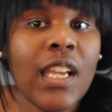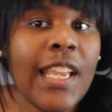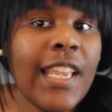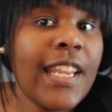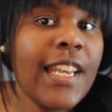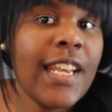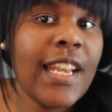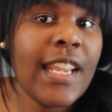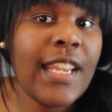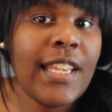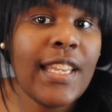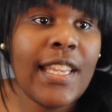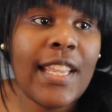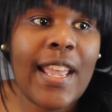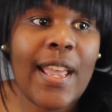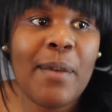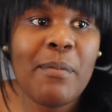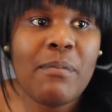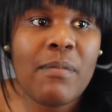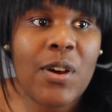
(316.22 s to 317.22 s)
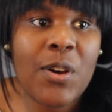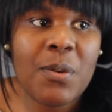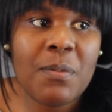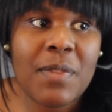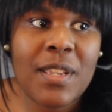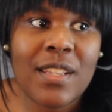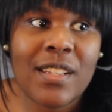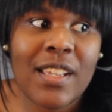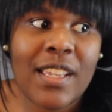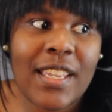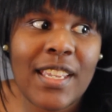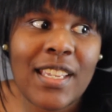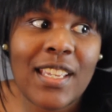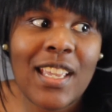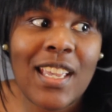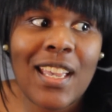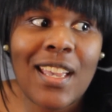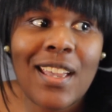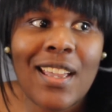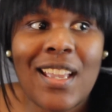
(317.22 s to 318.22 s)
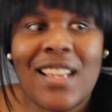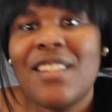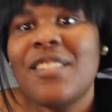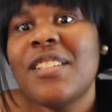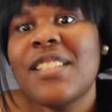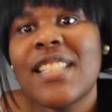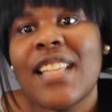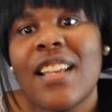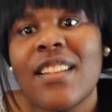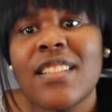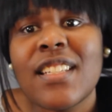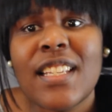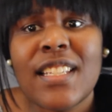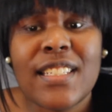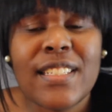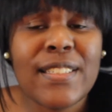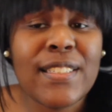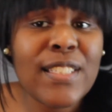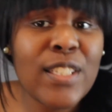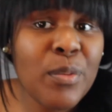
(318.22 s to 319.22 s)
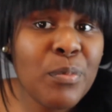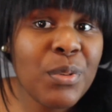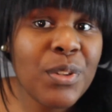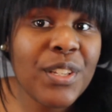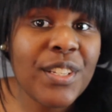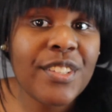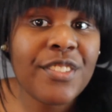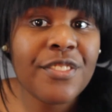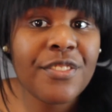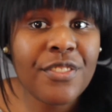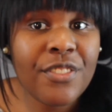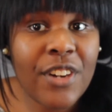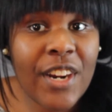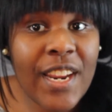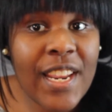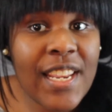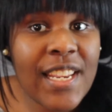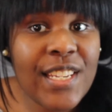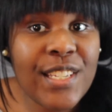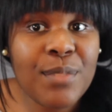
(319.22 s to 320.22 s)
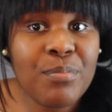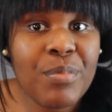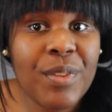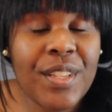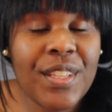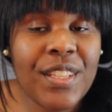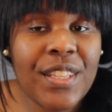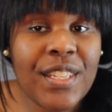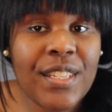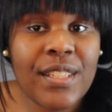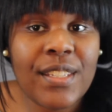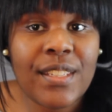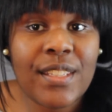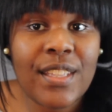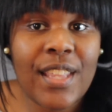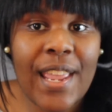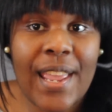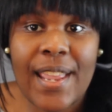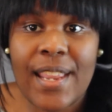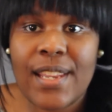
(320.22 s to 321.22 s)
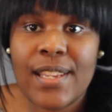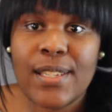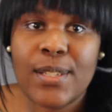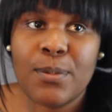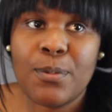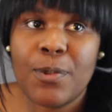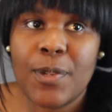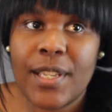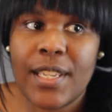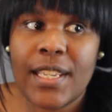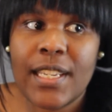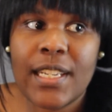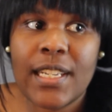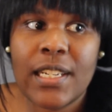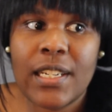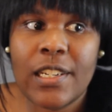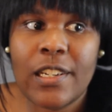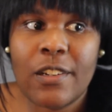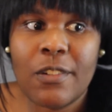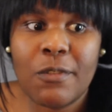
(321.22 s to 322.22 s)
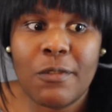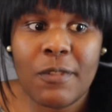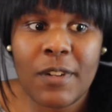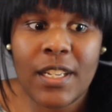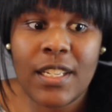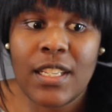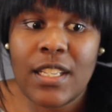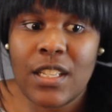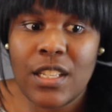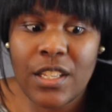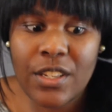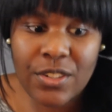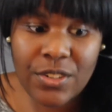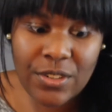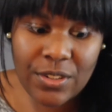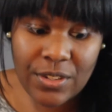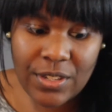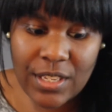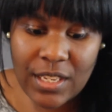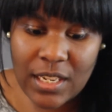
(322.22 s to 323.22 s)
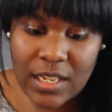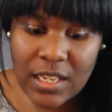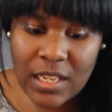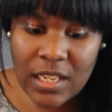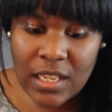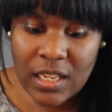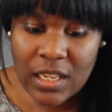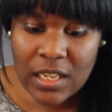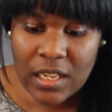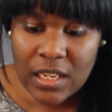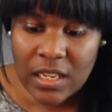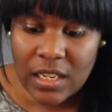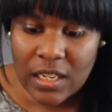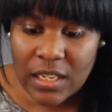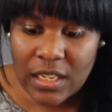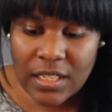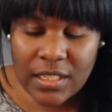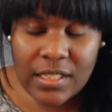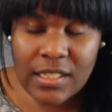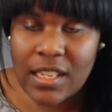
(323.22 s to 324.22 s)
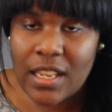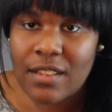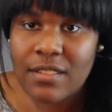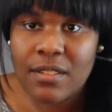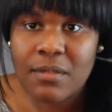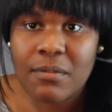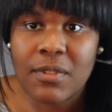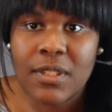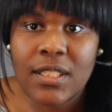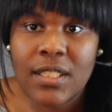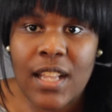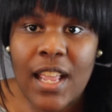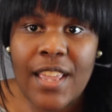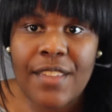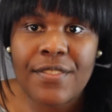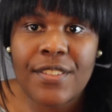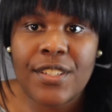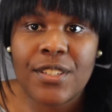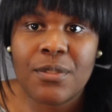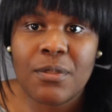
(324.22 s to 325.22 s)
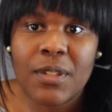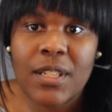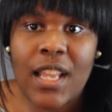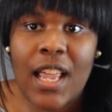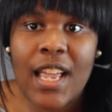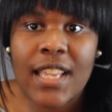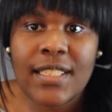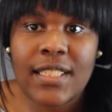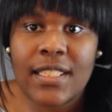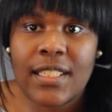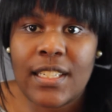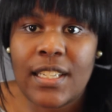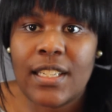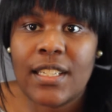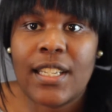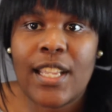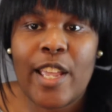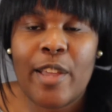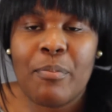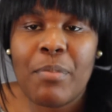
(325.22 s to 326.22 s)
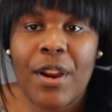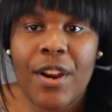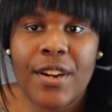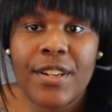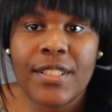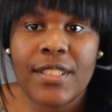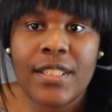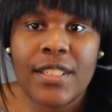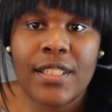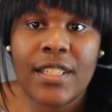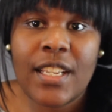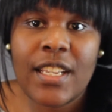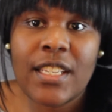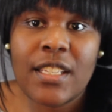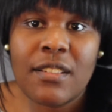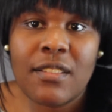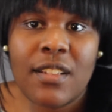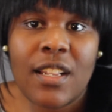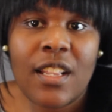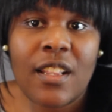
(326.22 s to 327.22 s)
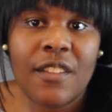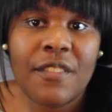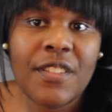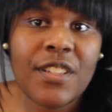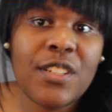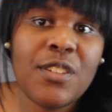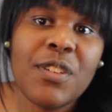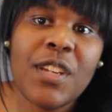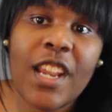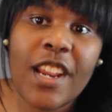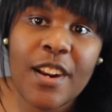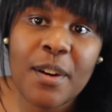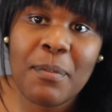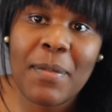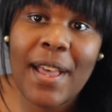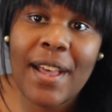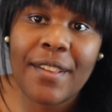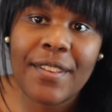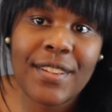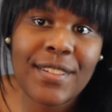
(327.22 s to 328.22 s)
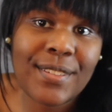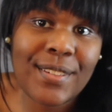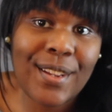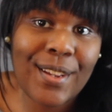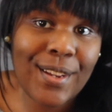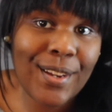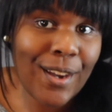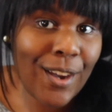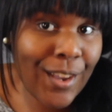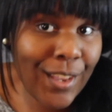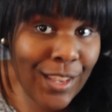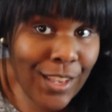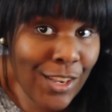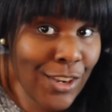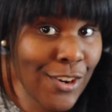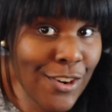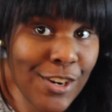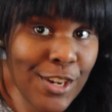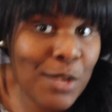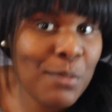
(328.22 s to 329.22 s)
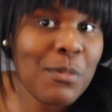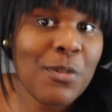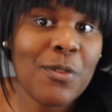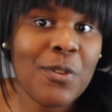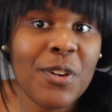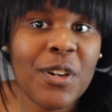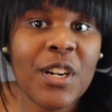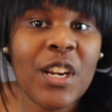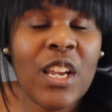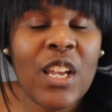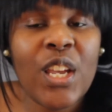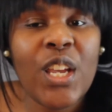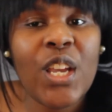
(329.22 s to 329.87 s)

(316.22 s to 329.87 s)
And in that moment, like, I know it sounds like the simplest phrase, but that is what really literally can save someone's life, is realizing that that person that you love and you cared about that's not here anymore